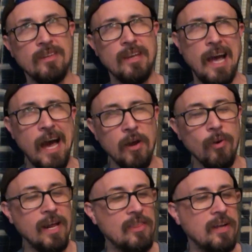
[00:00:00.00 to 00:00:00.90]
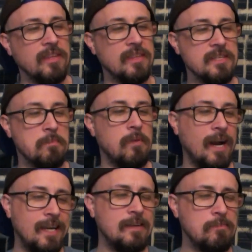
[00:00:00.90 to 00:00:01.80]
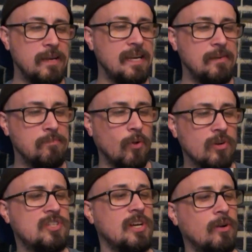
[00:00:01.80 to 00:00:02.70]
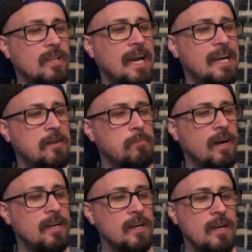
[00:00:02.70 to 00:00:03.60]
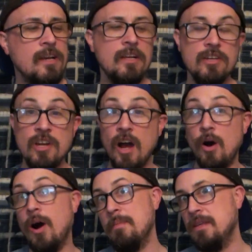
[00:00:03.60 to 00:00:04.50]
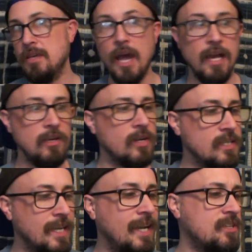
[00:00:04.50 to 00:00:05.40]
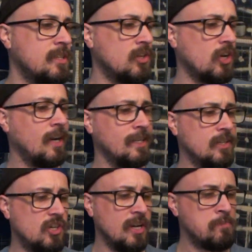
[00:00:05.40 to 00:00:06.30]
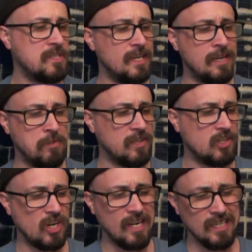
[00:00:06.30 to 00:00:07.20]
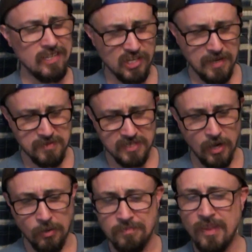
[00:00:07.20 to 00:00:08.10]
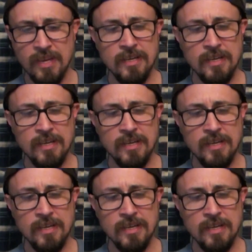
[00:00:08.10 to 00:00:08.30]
kind of what I thought that this might be more so like, but no, I mean, yeah, you can taste the chocolate chips in it, but the chocolate chips don't